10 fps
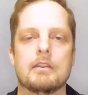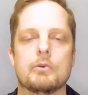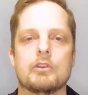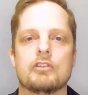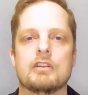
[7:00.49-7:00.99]

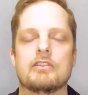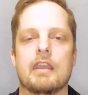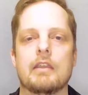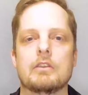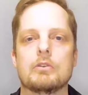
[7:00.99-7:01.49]
intuition is
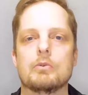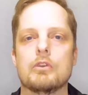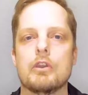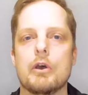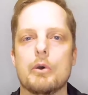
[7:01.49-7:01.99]
telling you,
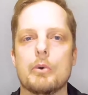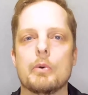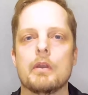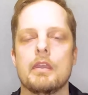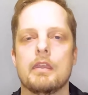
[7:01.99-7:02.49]
no,